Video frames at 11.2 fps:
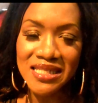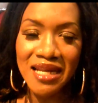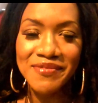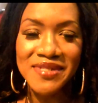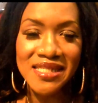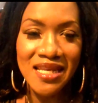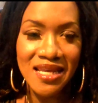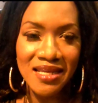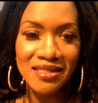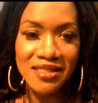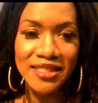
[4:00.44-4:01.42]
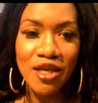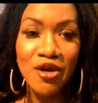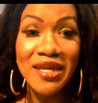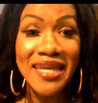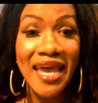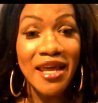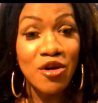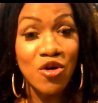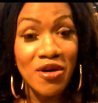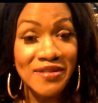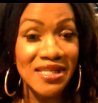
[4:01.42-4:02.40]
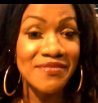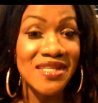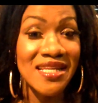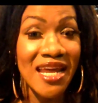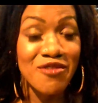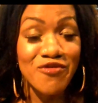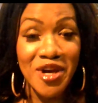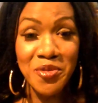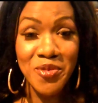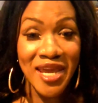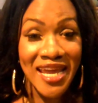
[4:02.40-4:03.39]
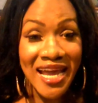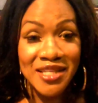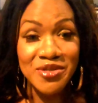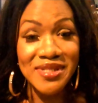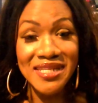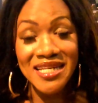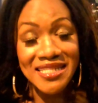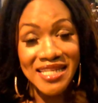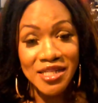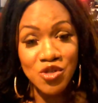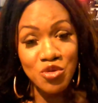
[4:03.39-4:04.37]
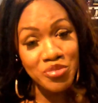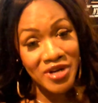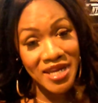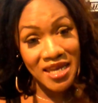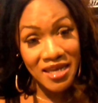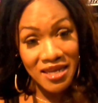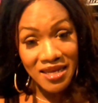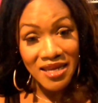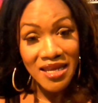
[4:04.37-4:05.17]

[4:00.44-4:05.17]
that I've seen, certain categories I've seen, like runway. I do see that they do bring it.